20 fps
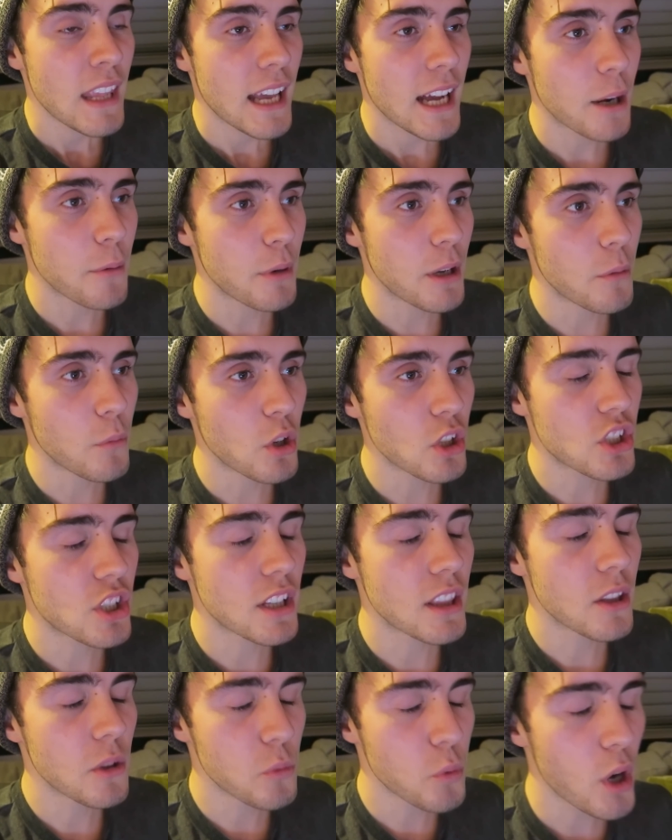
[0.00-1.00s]
And we're
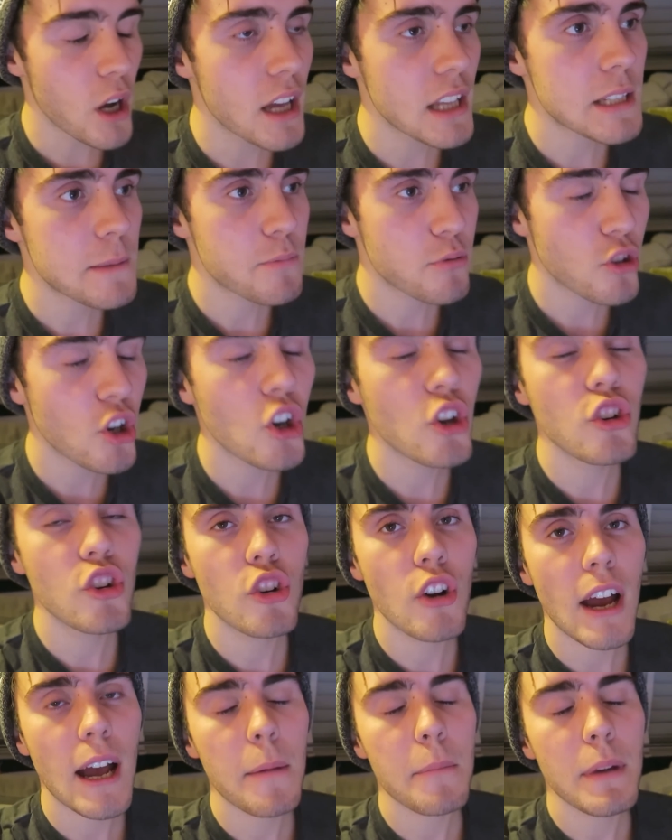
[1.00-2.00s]
watching the worst
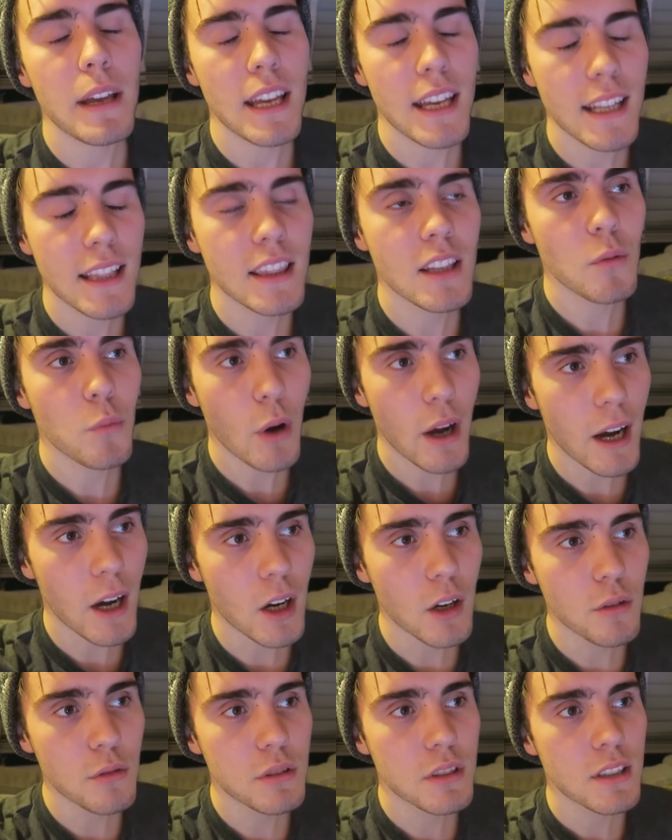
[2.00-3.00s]
program in the
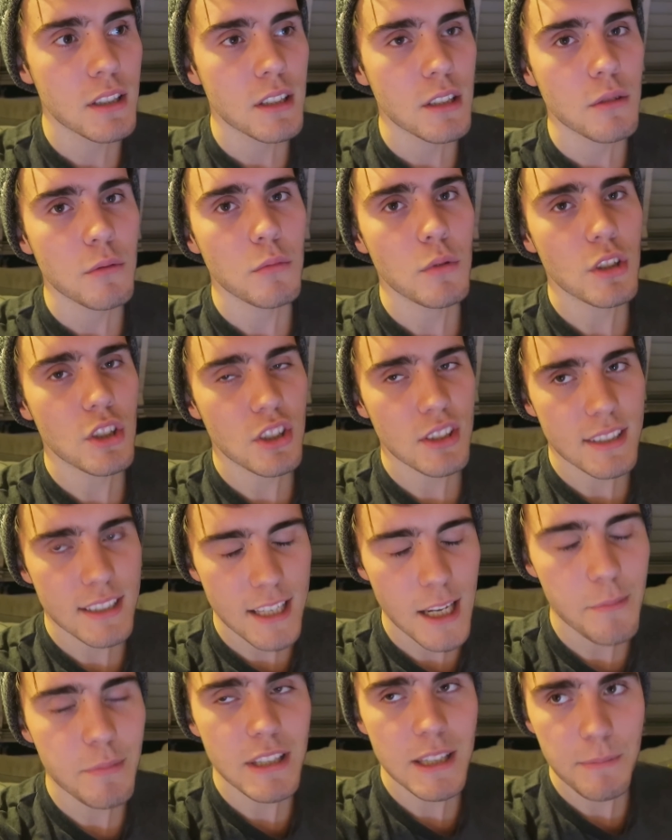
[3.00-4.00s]
world, which is
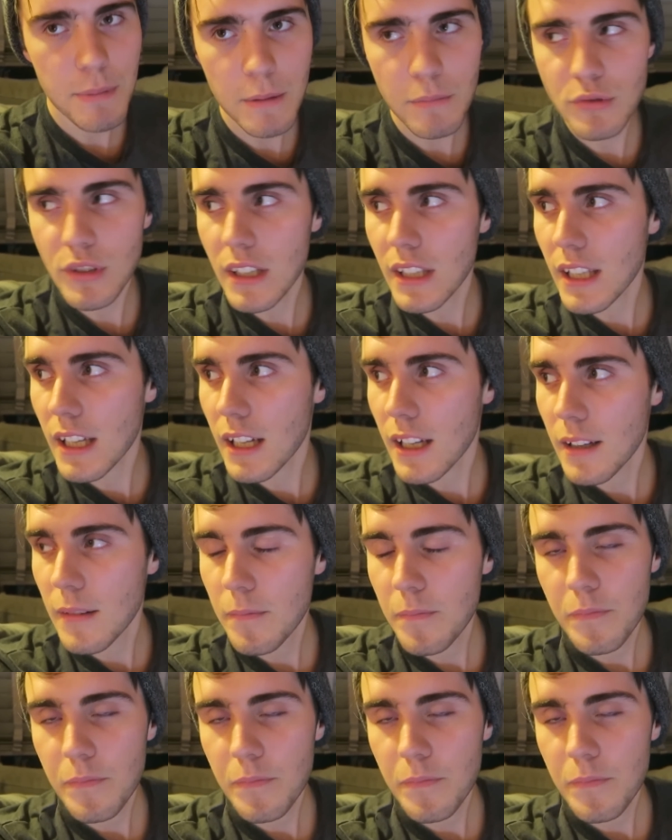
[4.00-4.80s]
Celebrity Big Brother.